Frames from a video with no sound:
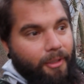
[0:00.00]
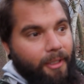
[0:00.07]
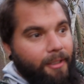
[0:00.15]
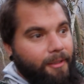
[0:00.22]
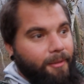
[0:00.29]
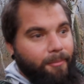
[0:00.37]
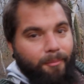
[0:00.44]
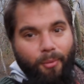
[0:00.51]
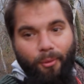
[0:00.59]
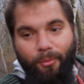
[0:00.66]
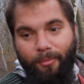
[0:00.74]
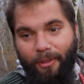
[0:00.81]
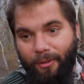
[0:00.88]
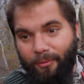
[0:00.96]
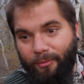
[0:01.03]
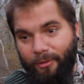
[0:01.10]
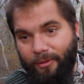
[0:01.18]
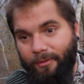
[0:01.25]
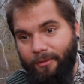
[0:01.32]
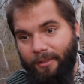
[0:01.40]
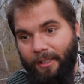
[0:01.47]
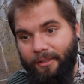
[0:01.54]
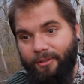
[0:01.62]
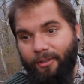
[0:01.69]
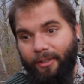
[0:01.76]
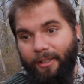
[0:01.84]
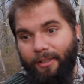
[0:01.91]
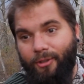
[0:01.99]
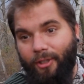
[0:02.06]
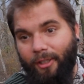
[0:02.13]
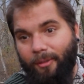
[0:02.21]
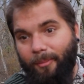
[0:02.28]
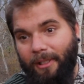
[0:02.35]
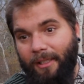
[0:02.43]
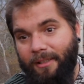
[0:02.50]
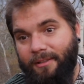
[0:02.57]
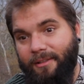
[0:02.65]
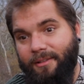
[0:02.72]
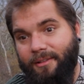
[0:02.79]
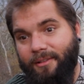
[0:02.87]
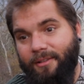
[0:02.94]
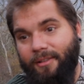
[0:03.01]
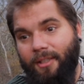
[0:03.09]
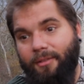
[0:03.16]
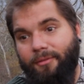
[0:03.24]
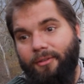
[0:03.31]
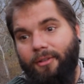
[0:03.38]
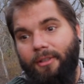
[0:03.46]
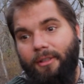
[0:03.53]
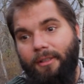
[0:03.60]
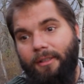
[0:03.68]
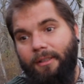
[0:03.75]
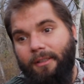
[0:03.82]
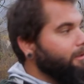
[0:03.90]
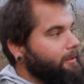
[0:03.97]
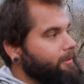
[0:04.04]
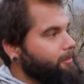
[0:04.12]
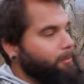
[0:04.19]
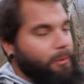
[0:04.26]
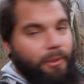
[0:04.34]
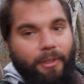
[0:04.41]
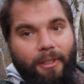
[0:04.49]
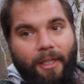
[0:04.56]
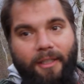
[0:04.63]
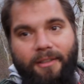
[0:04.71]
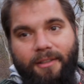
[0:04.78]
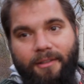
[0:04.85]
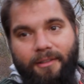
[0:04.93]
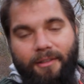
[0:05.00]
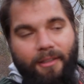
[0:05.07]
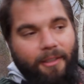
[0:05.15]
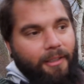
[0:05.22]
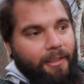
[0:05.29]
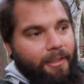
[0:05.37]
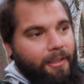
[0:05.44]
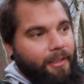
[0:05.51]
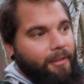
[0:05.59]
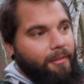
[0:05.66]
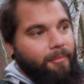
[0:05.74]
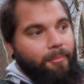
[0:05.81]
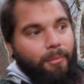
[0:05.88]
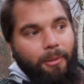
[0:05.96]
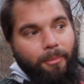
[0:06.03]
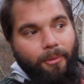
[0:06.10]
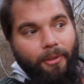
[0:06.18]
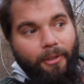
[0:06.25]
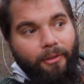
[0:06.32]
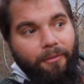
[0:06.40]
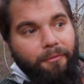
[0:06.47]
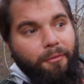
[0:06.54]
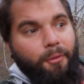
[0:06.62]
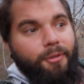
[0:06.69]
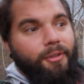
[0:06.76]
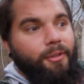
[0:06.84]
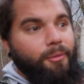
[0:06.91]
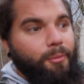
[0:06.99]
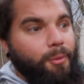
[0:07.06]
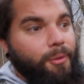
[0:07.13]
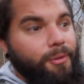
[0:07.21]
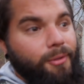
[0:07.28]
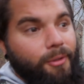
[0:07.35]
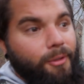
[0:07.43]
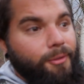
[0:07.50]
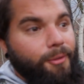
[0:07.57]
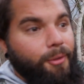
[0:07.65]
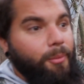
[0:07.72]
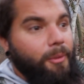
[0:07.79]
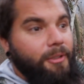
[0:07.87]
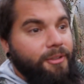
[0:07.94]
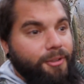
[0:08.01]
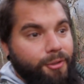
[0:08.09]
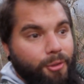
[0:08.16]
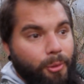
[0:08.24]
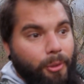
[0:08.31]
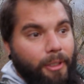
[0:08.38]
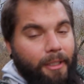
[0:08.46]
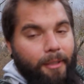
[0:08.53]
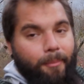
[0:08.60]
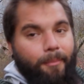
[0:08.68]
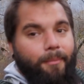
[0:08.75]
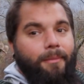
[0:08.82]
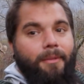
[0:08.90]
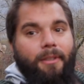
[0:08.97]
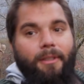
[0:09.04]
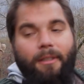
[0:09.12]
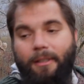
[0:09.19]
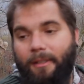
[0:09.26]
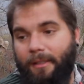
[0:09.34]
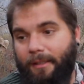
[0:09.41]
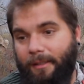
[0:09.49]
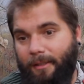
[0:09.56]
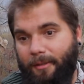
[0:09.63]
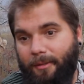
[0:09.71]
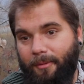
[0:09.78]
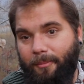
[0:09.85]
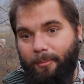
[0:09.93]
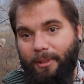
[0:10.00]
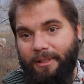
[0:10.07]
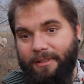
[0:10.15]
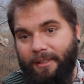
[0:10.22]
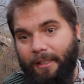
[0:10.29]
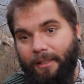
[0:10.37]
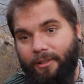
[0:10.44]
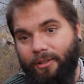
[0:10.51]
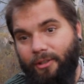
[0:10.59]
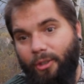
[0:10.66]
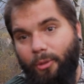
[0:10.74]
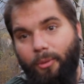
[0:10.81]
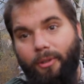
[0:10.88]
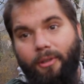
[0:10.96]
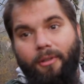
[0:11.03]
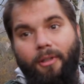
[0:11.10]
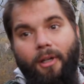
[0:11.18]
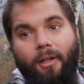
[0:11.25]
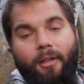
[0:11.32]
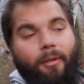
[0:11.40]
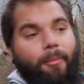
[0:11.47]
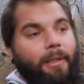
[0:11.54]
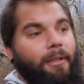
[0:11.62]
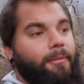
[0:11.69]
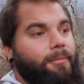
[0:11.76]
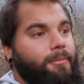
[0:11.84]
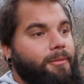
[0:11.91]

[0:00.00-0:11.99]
thing that pulled me over yesterday and checked my license and stuff. It's pretty nice to see the uh, people that are enforcing the rules are also the ones enjoying them. It means they actually know what they're talking about.